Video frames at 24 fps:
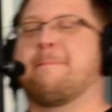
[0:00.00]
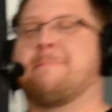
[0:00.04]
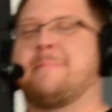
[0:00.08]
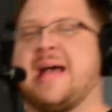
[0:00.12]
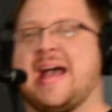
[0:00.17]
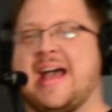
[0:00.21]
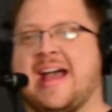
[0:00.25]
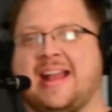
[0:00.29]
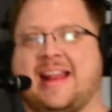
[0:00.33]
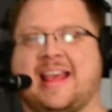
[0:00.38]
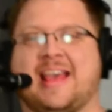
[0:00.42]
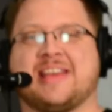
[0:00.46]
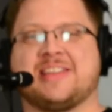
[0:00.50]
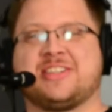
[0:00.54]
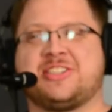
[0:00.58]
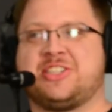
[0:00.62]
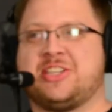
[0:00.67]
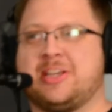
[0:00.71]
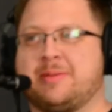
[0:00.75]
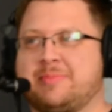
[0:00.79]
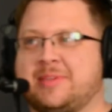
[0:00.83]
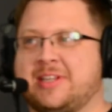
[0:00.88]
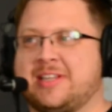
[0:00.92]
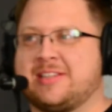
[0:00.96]
Badass
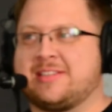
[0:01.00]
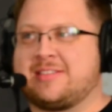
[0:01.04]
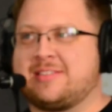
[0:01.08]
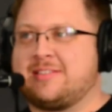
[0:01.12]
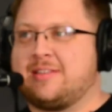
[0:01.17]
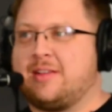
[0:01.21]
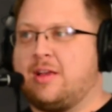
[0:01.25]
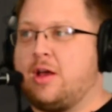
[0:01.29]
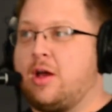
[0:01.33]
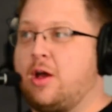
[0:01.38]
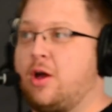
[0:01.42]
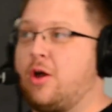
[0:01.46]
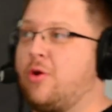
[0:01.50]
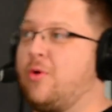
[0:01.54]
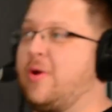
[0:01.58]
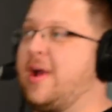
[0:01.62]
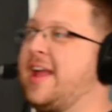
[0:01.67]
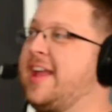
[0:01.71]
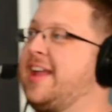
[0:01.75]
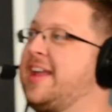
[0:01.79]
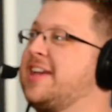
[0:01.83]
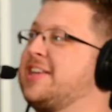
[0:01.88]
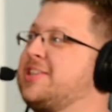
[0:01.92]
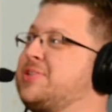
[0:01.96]
gymnast. Oh,
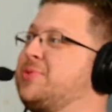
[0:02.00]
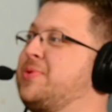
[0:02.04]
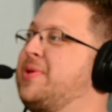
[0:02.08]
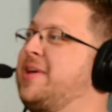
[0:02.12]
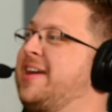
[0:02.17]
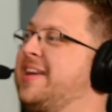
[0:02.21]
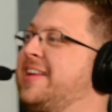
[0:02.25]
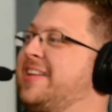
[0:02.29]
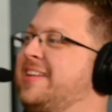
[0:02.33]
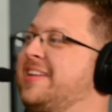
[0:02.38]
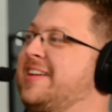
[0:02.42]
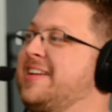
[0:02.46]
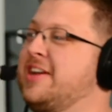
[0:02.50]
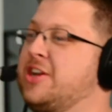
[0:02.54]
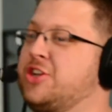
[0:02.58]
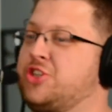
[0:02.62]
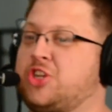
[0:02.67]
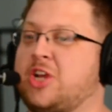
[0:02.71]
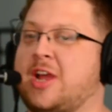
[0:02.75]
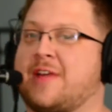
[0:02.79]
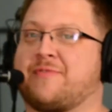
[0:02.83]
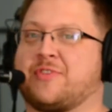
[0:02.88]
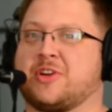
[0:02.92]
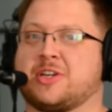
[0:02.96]
hey, guess what?
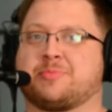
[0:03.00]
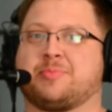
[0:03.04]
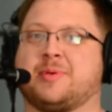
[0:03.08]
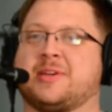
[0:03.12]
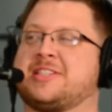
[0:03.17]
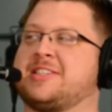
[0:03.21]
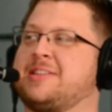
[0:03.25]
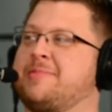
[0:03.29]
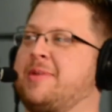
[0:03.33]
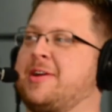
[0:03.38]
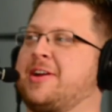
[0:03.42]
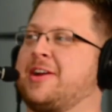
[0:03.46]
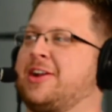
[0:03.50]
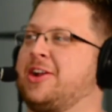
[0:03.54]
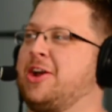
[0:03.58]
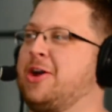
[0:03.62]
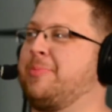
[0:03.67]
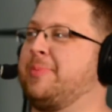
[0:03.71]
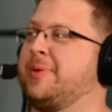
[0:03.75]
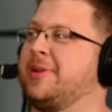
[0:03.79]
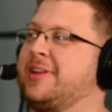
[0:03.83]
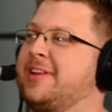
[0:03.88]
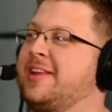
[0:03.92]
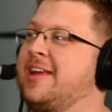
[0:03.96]
She got first place in the American
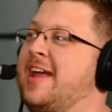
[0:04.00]
Open.